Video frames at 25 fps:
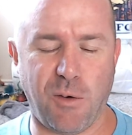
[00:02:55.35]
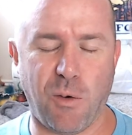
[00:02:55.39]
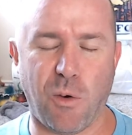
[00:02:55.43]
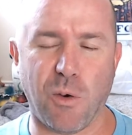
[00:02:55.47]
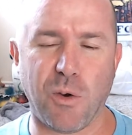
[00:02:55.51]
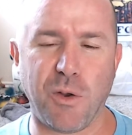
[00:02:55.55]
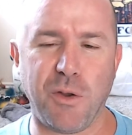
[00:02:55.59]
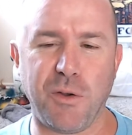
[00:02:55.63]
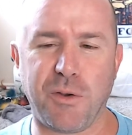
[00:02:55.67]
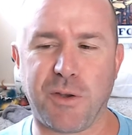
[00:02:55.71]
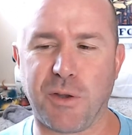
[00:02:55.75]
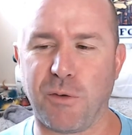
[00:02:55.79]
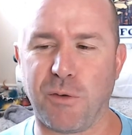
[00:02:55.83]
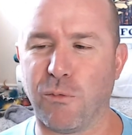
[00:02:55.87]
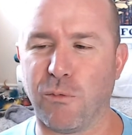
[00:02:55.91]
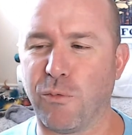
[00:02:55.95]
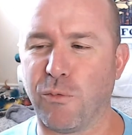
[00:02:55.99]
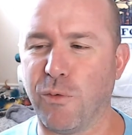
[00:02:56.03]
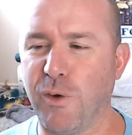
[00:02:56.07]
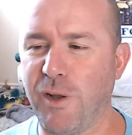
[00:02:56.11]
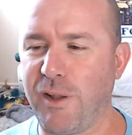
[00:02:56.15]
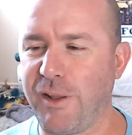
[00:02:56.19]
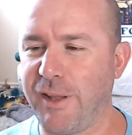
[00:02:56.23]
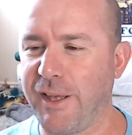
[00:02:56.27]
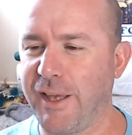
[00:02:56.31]
Or you can
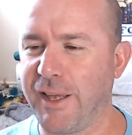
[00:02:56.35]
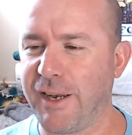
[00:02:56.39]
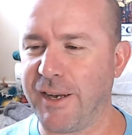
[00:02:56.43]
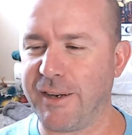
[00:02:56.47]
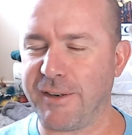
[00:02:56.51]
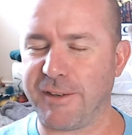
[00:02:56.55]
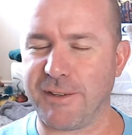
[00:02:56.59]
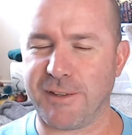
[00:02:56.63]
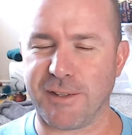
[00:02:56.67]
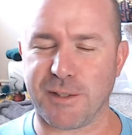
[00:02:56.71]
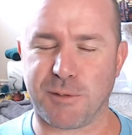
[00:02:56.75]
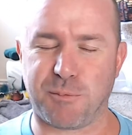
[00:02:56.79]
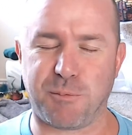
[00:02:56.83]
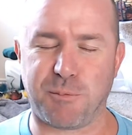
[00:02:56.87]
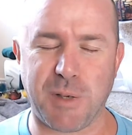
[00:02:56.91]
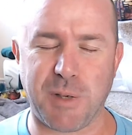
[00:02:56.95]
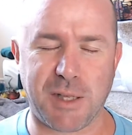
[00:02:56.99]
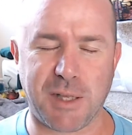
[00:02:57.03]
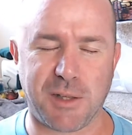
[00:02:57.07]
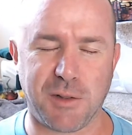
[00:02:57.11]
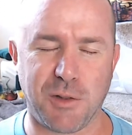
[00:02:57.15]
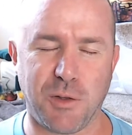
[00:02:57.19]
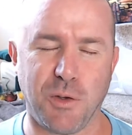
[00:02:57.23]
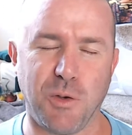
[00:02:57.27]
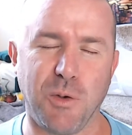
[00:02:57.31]
really get into this
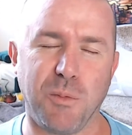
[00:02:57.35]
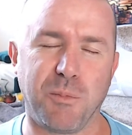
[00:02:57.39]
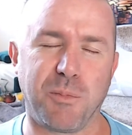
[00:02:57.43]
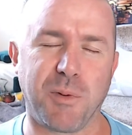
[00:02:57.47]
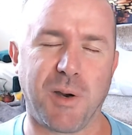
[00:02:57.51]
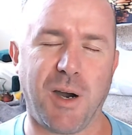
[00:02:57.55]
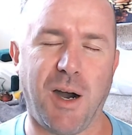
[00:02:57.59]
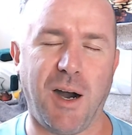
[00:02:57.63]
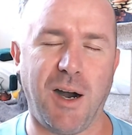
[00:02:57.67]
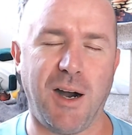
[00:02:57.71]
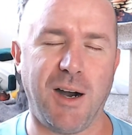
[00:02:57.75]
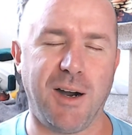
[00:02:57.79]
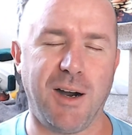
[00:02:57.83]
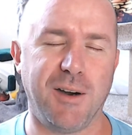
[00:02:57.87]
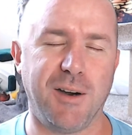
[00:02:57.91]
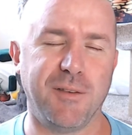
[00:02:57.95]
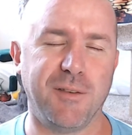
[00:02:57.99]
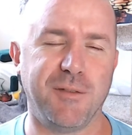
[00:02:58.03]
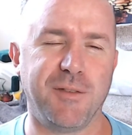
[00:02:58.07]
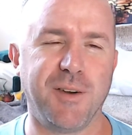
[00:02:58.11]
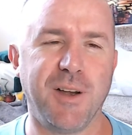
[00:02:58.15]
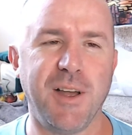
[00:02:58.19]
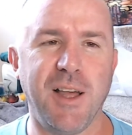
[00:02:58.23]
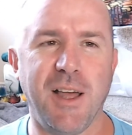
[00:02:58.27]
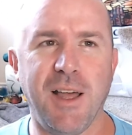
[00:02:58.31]
big loop
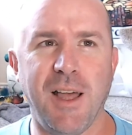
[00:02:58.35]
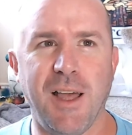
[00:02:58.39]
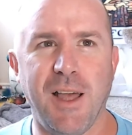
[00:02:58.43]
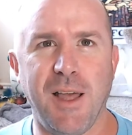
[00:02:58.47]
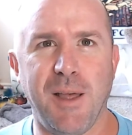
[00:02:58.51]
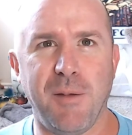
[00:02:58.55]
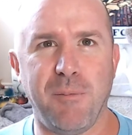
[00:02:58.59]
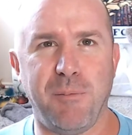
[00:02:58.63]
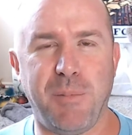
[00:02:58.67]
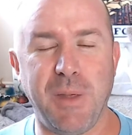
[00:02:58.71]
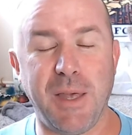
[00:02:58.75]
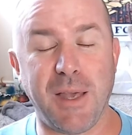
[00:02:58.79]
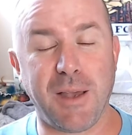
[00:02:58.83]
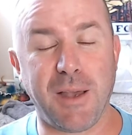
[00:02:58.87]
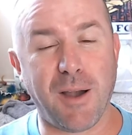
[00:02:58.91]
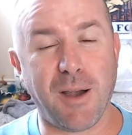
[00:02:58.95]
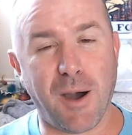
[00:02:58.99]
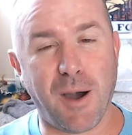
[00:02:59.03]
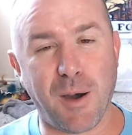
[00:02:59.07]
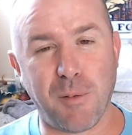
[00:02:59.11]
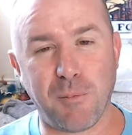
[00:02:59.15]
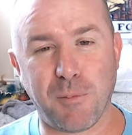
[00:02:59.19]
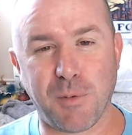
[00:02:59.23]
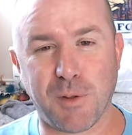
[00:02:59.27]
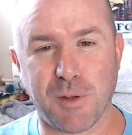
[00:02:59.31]
of being
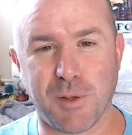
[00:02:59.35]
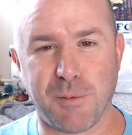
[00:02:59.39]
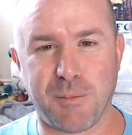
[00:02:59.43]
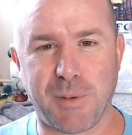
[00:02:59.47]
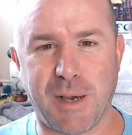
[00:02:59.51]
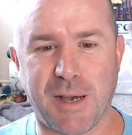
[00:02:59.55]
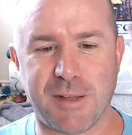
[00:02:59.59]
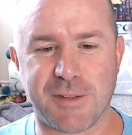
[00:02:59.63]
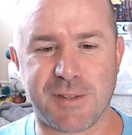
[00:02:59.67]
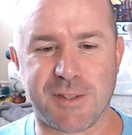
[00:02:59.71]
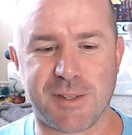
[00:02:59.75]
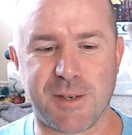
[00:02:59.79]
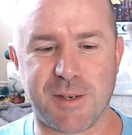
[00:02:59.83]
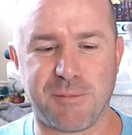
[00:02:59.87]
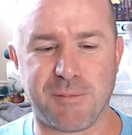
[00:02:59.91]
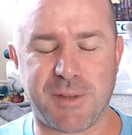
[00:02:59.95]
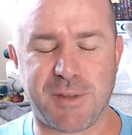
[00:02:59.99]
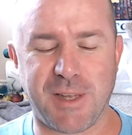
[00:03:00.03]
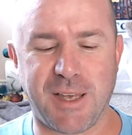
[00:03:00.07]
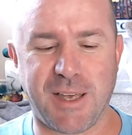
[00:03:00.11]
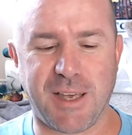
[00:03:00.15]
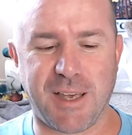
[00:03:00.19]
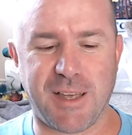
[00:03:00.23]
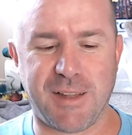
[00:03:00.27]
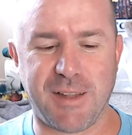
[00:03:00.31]
humble about
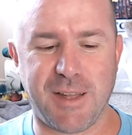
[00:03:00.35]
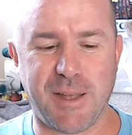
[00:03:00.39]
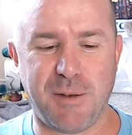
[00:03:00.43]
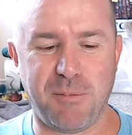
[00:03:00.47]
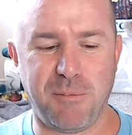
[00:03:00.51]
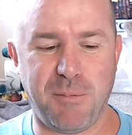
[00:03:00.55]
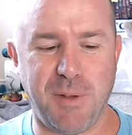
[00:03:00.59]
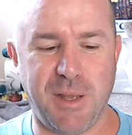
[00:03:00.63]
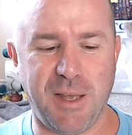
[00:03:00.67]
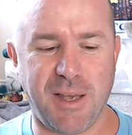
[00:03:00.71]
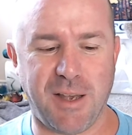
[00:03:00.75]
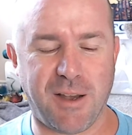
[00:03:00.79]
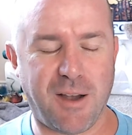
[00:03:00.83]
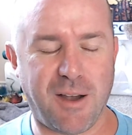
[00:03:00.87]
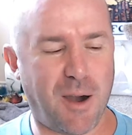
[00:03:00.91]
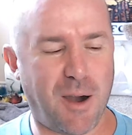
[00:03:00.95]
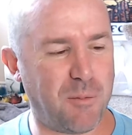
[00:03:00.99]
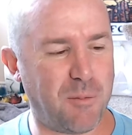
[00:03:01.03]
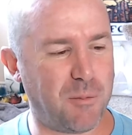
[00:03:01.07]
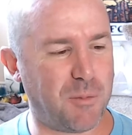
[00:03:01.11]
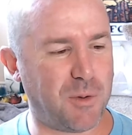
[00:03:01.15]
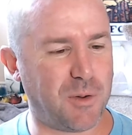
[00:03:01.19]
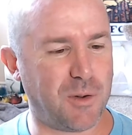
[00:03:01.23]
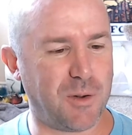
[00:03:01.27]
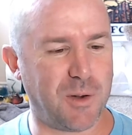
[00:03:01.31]
something, and then being
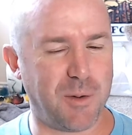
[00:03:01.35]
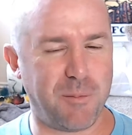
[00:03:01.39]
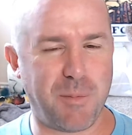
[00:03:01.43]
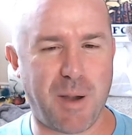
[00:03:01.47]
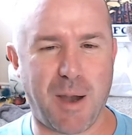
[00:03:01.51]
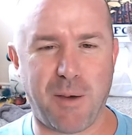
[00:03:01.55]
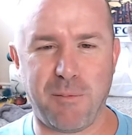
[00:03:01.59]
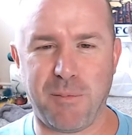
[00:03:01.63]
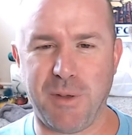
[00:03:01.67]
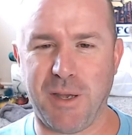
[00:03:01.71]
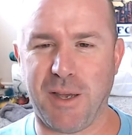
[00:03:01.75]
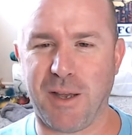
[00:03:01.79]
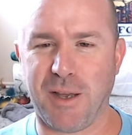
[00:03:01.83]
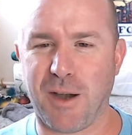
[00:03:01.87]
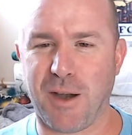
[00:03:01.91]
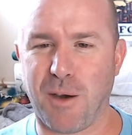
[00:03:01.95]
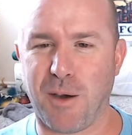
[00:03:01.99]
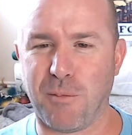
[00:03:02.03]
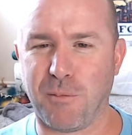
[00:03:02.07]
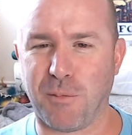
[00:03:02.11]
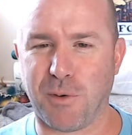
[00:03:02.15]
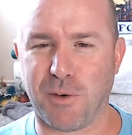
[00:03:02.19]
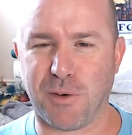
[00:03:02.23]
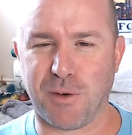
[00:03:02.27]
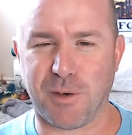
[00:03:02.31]
humble about being
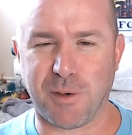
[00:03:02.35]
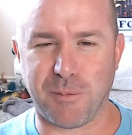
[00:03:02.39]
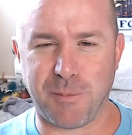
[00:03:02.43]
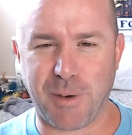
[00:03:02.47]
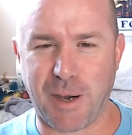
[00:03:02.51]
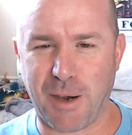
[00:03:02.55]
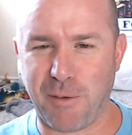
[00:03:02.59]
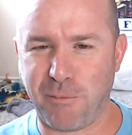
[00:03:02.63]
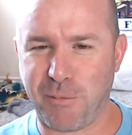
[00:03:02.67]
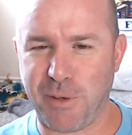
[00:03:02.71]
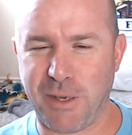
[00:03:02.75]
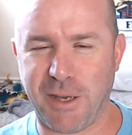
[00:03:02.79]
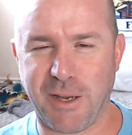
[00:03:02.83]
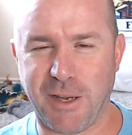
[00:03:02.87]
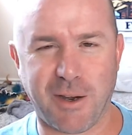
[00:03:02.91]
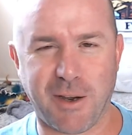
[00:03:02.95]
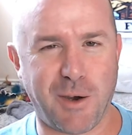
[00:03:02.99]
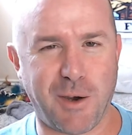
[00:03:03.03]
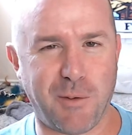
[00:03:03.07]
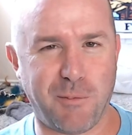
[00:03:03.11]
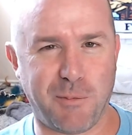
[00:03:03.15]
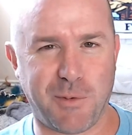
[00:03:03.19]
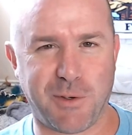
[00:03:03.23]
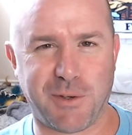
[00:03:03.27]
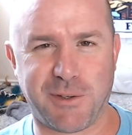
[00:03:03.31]
humble about being
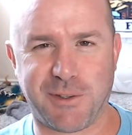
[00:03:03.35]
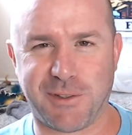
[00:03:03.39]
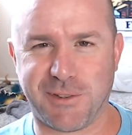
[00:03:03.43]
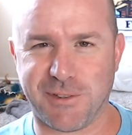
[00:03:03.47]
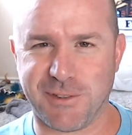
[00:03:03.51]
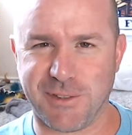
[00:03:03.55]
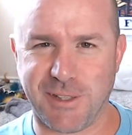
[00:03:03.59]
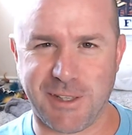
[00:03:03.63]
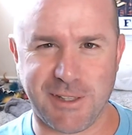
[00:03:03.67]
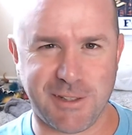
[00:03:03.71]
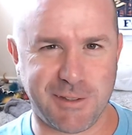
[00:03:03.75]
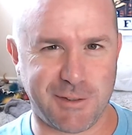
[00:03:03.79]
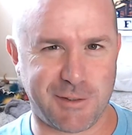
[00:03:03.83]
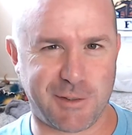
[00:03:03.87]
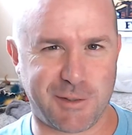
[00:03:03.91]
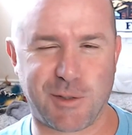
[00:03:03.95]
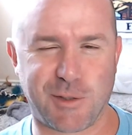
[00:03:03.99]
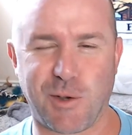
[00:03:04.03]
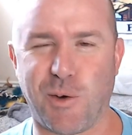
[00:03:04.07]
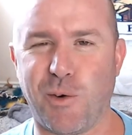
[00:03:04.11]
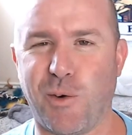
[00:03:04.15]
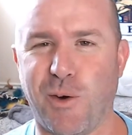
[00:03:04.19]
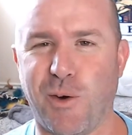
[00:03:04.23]
humble, and so